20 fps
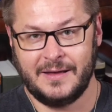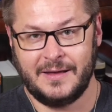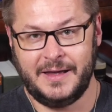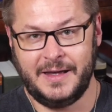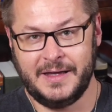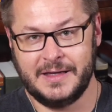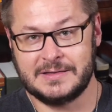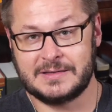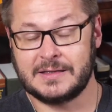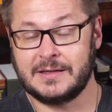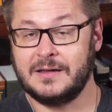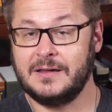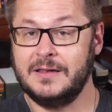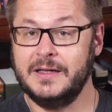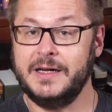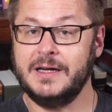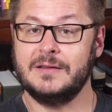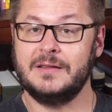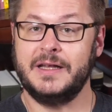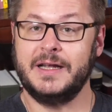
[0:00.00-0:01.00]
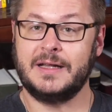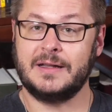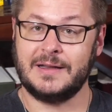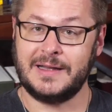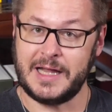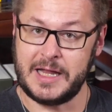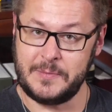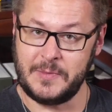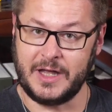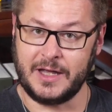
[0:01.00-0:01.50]
He is clearly
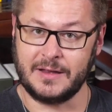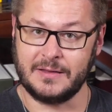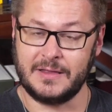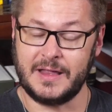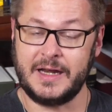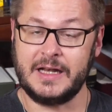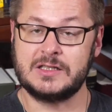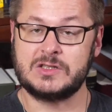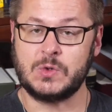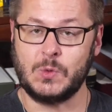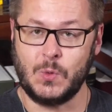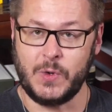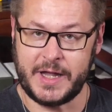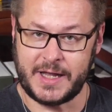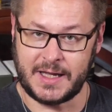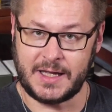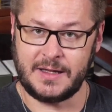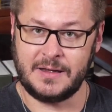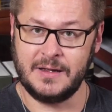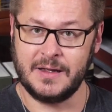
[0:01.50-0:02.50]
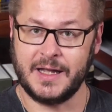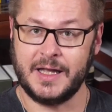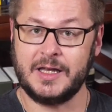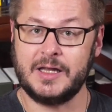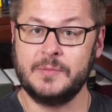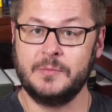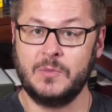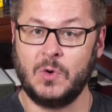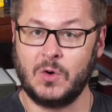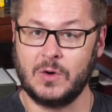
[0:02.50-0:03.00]
claiming that it's wicked
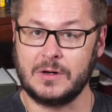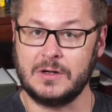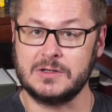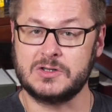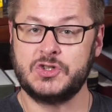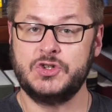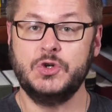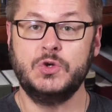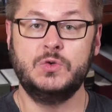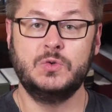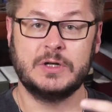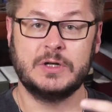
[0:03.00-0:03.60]
and immoral to